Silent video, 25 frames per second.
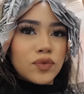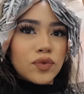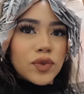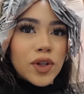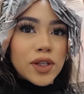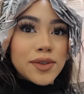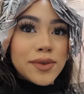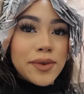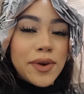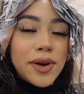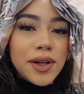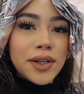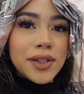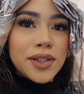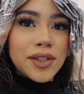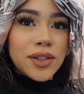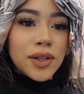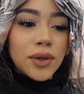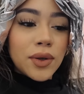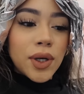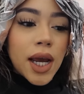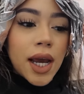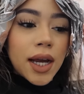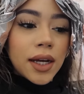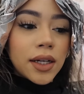That's very
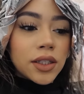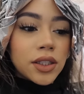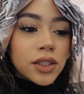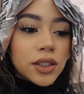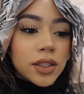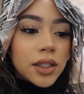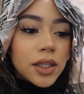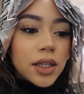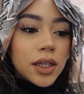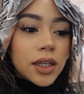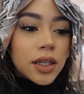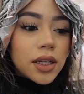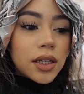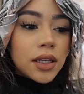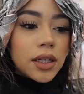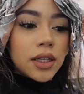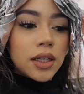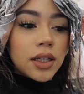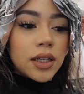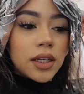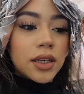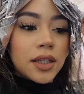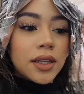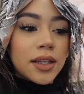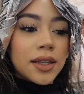soon, actually.
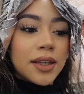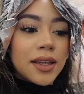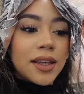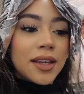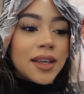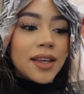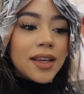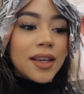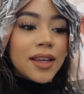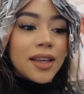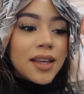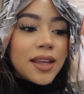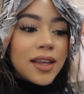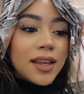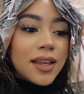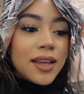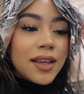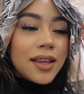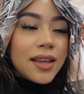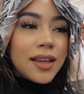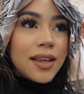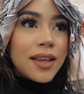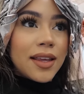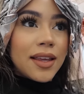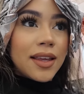Yeah, if you think about it,
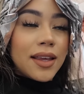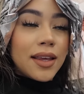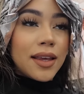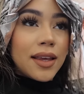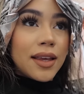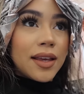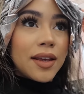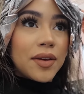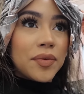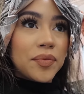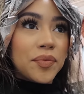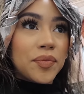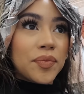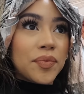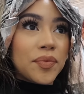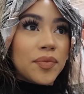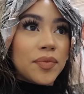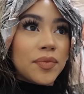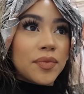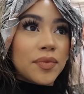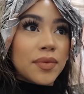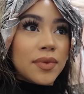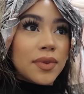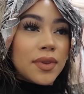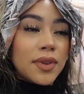it definitely is
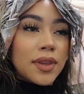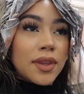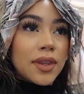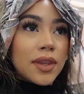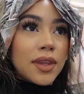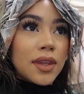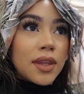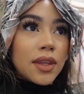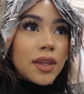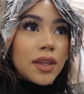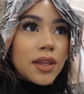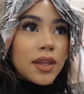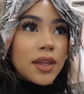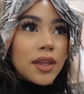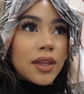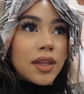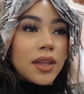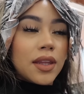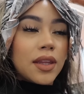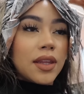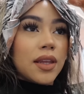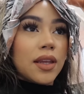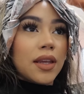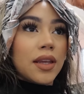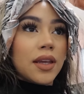soon. It's like crazy
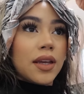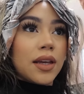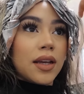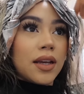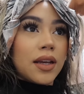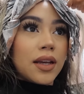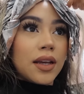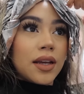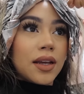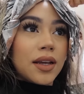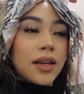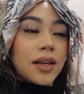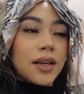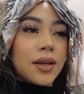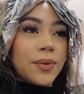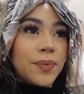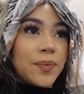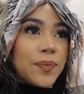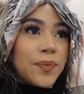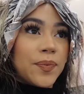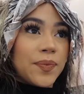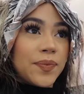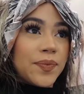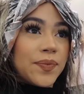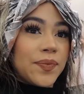it's already
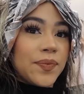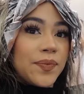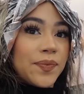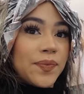coming up like